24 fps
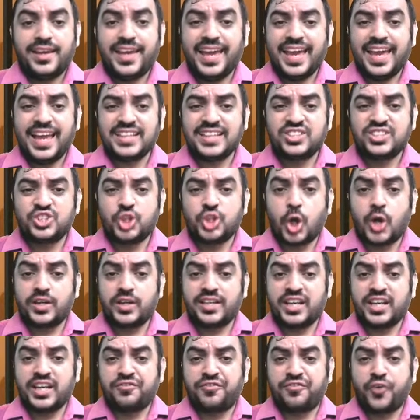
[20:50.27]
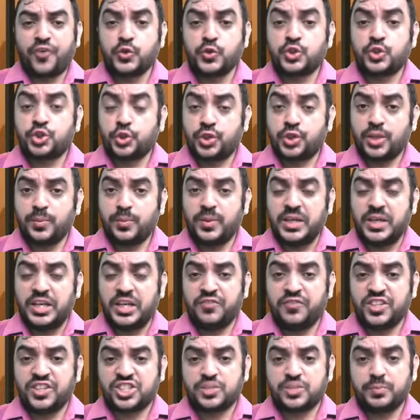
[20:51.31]
A has not yet found suitable
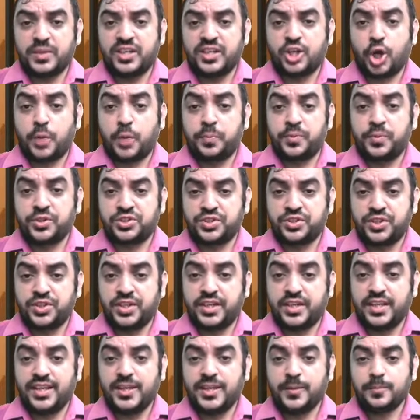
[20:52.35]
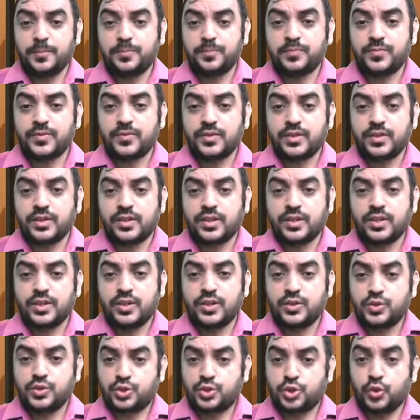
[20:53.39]
investment opportunity.
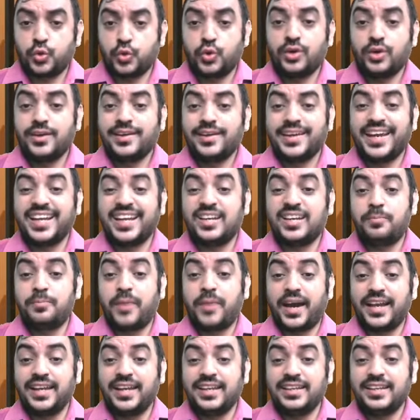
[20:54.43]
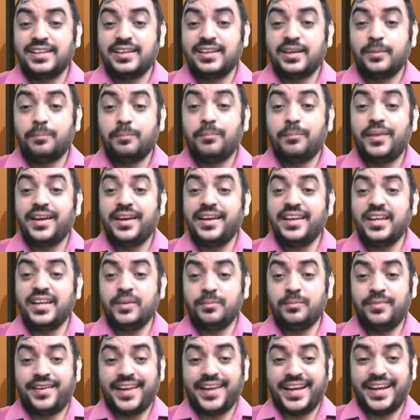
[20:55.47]
So it buy
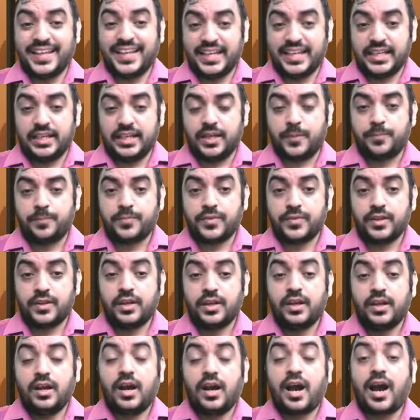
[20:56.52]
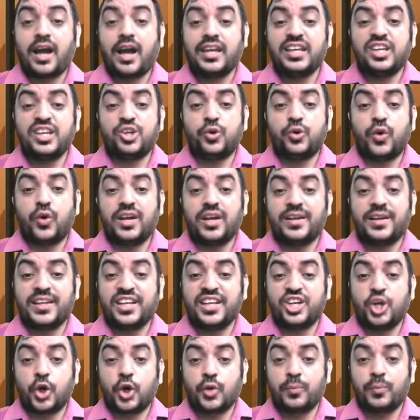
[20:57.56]
medium dated high
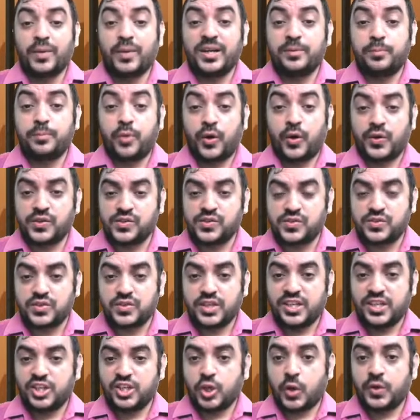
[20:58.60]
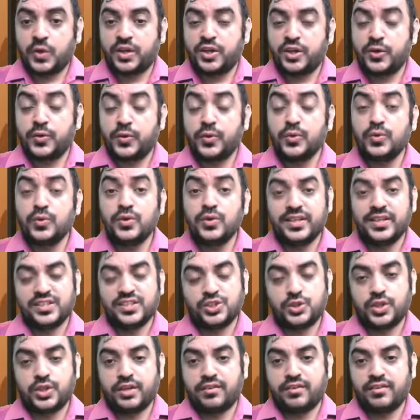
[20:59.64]
quality government bonds in order to
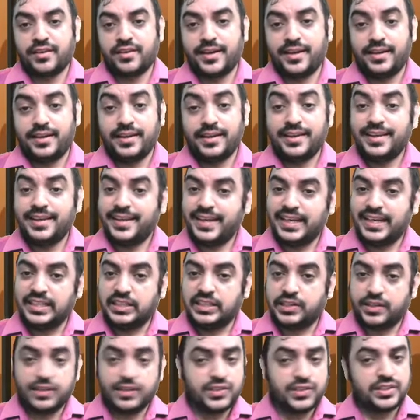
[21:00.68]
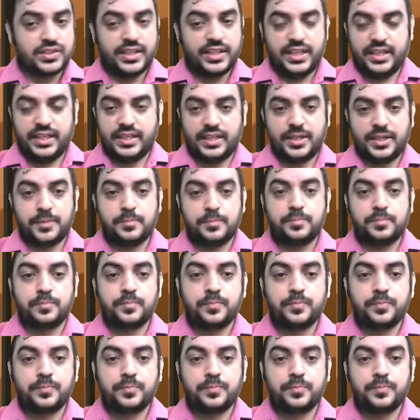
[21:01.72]
generate interest income.